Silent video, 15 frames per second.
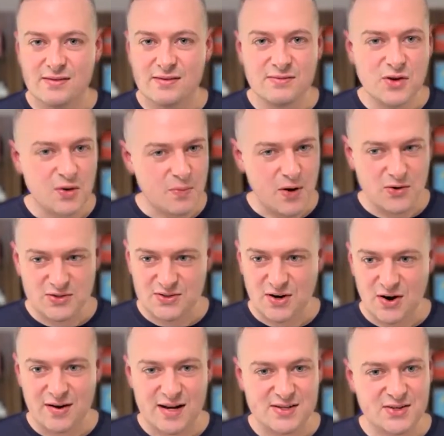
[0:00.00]
your posts
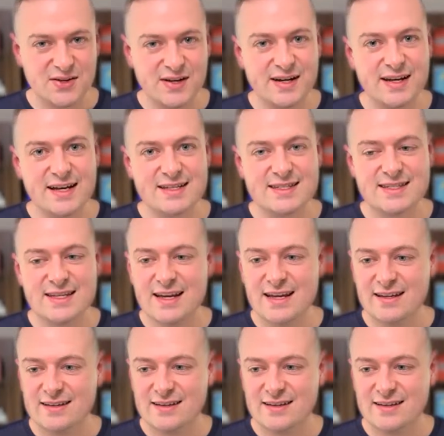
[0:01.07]
aren't necessarily going to get seen.